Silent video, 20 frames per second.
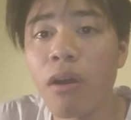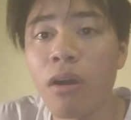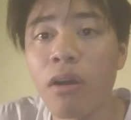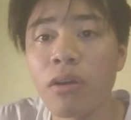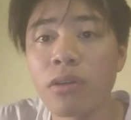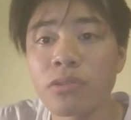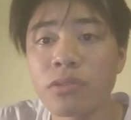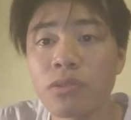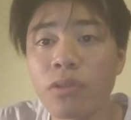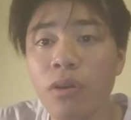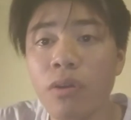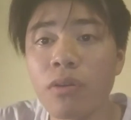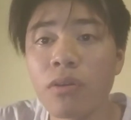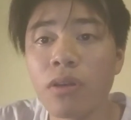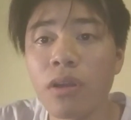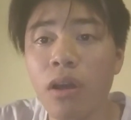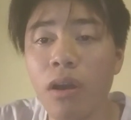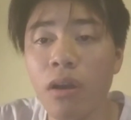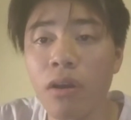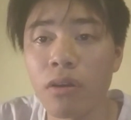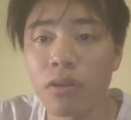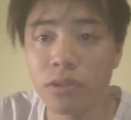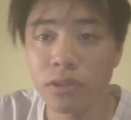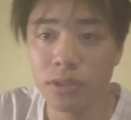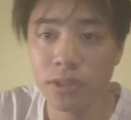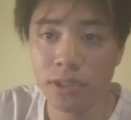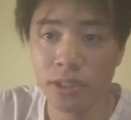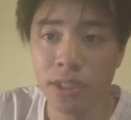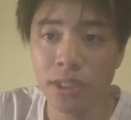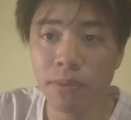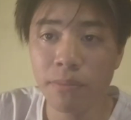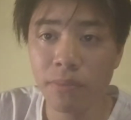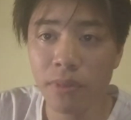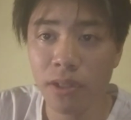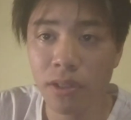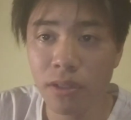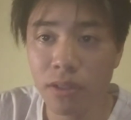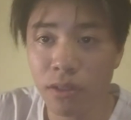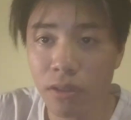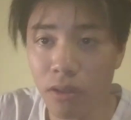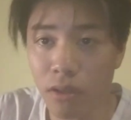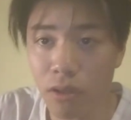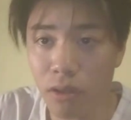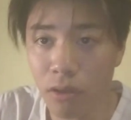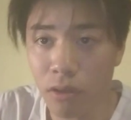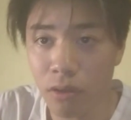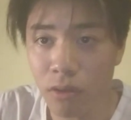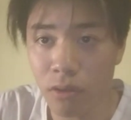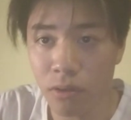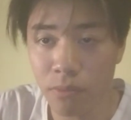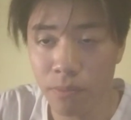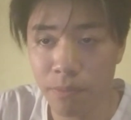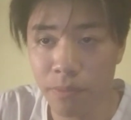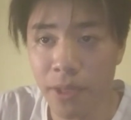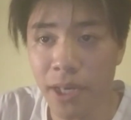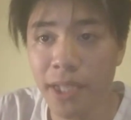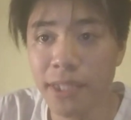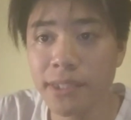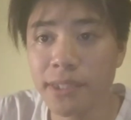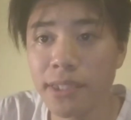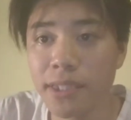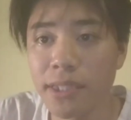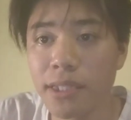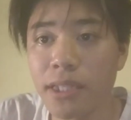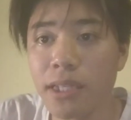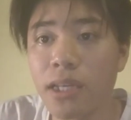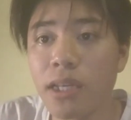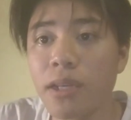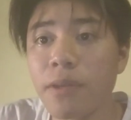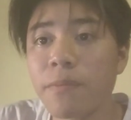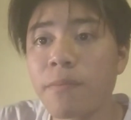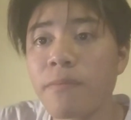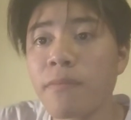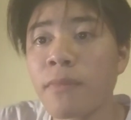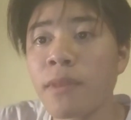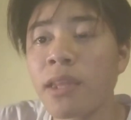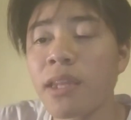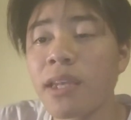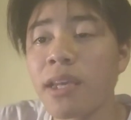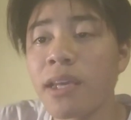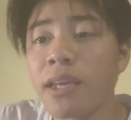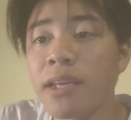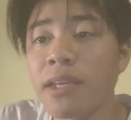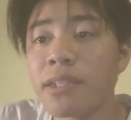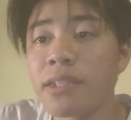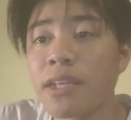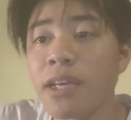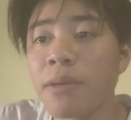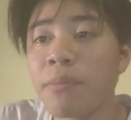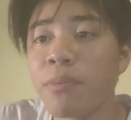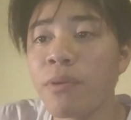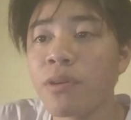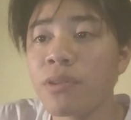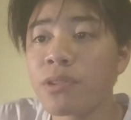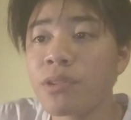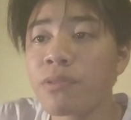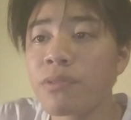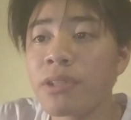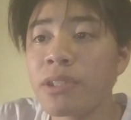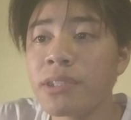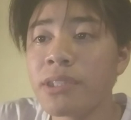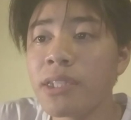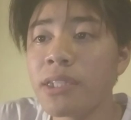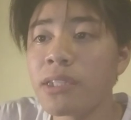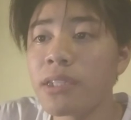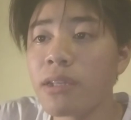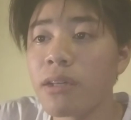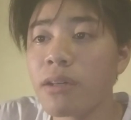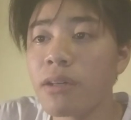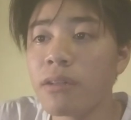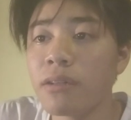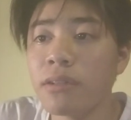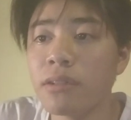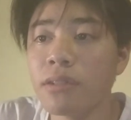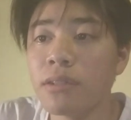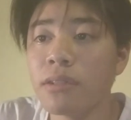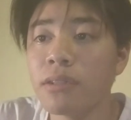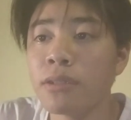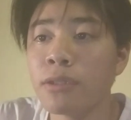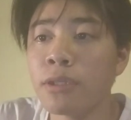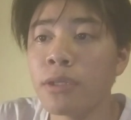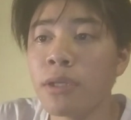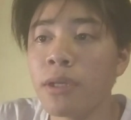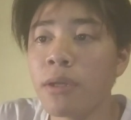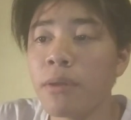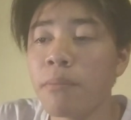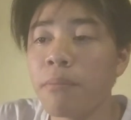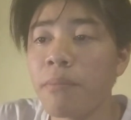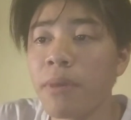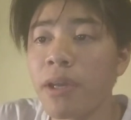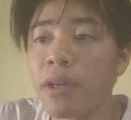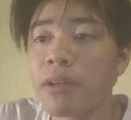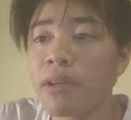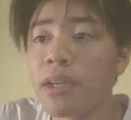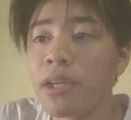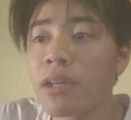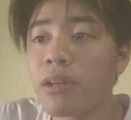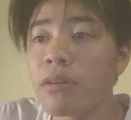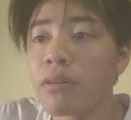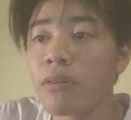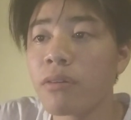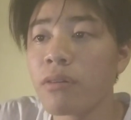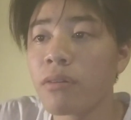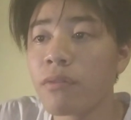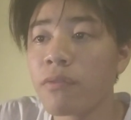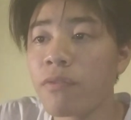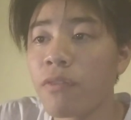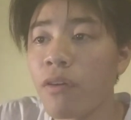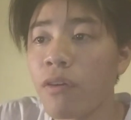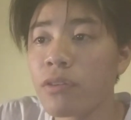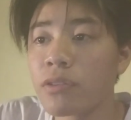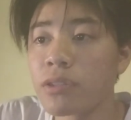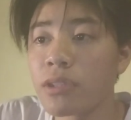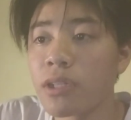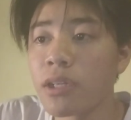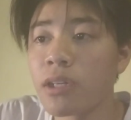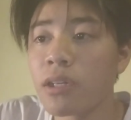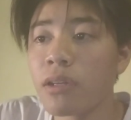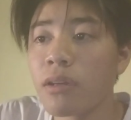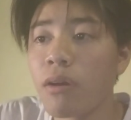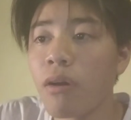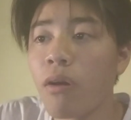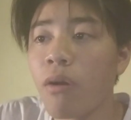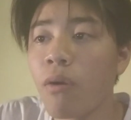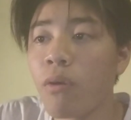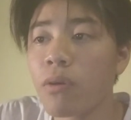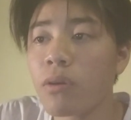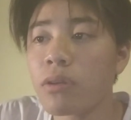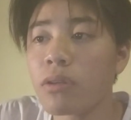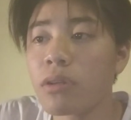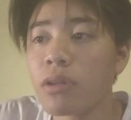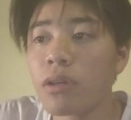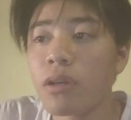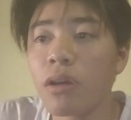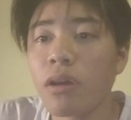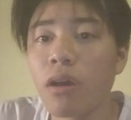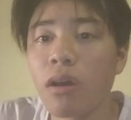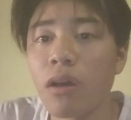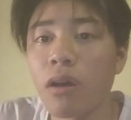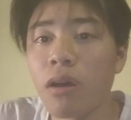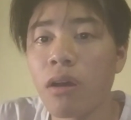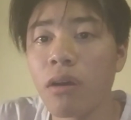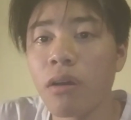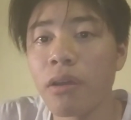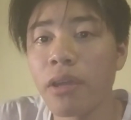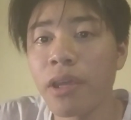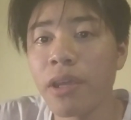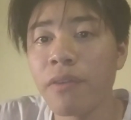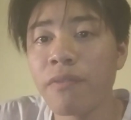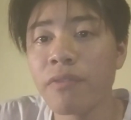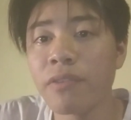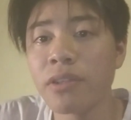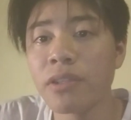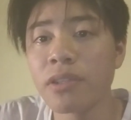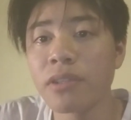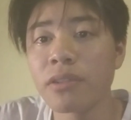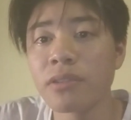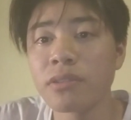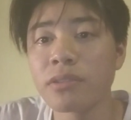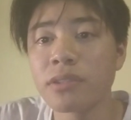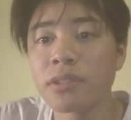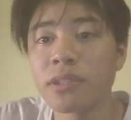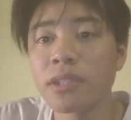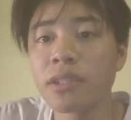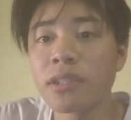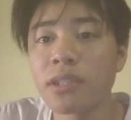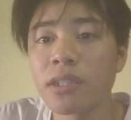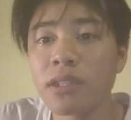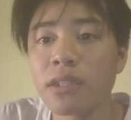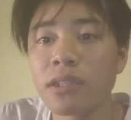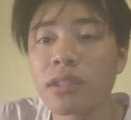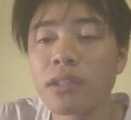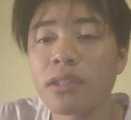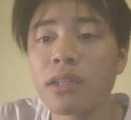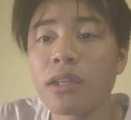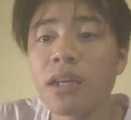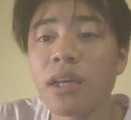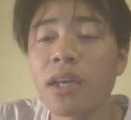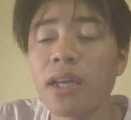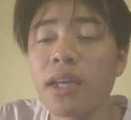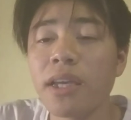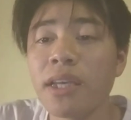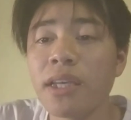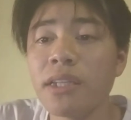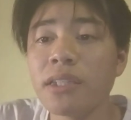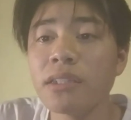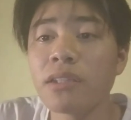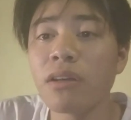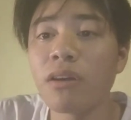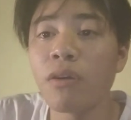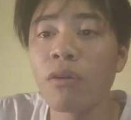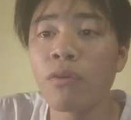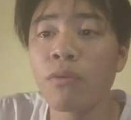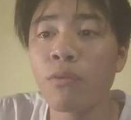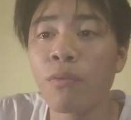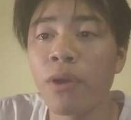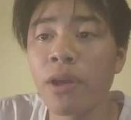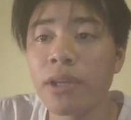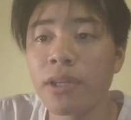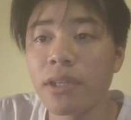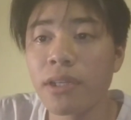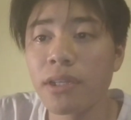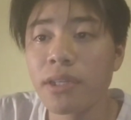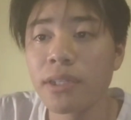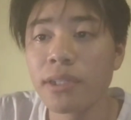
or stone or timber or plastic is able to resist a mechanical force at all, or even to sustain its own weight.